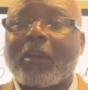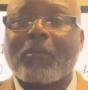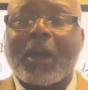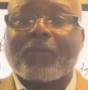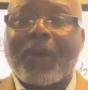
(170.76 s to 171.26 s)

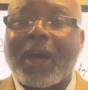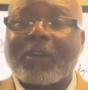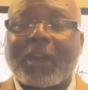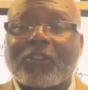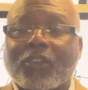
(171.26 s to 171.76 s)
my
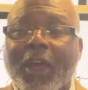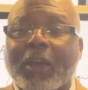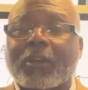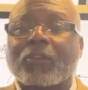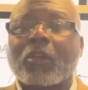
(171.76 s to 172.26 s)
5-day
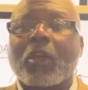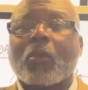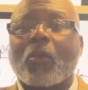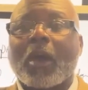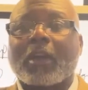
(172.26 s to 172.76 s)
challenge
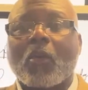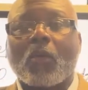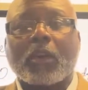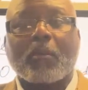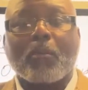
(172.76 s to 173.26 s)
where I
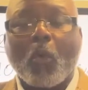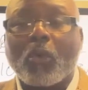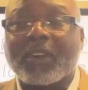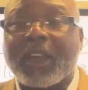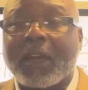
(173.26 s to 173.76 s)
go into
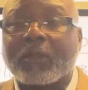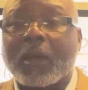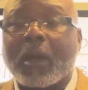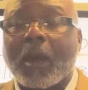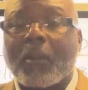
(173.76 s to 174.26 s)
more depth
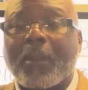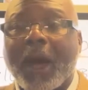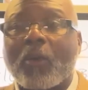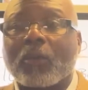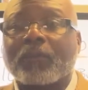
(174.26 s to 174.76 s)

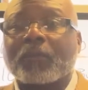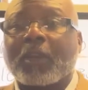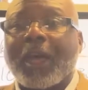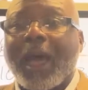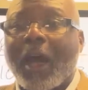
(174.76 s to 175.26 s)
about
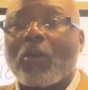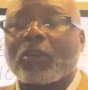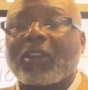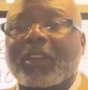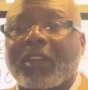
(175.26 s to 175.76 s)
how
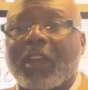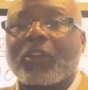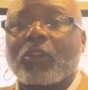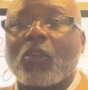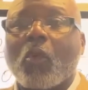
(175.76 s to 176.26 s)
to
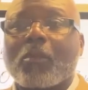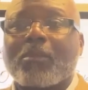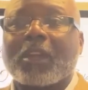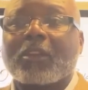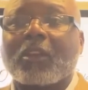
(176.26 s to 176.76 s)
get your
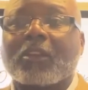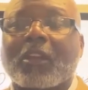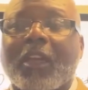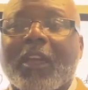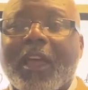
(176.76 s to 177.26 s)
business
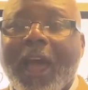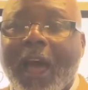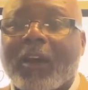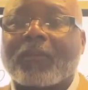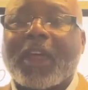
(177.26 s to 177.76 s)

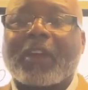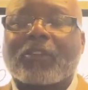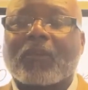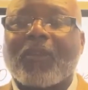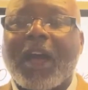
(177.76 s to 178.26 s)
out of that
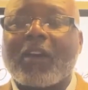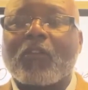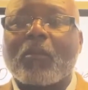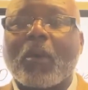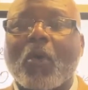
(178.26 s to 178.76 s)

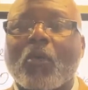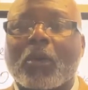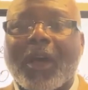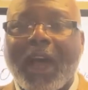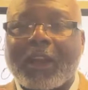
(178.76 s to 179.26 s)
survival mode,
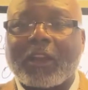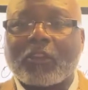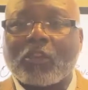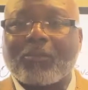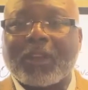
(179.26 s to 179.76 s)
or how to
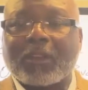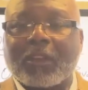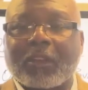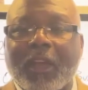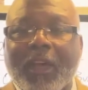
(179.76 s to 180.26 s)
get your
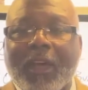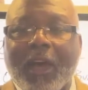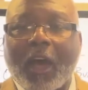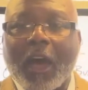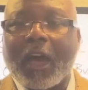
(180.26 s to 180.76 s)
business
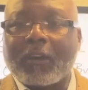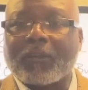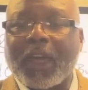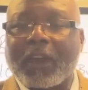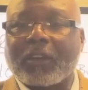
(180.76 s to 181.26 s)
out
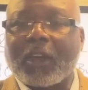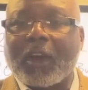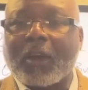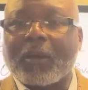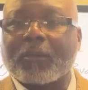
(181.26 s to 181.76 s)
of that
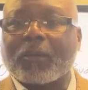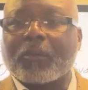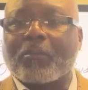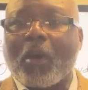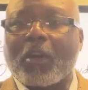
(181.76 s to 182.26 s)

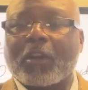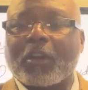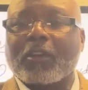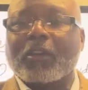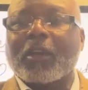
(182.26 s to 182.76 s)

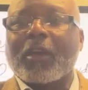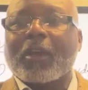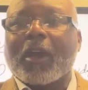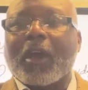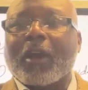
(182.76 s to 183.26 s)
bargain
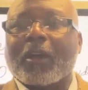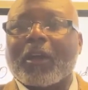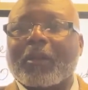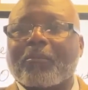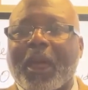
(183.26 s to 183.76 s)

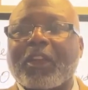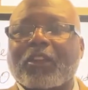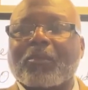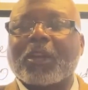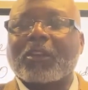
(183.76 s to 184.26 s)
basement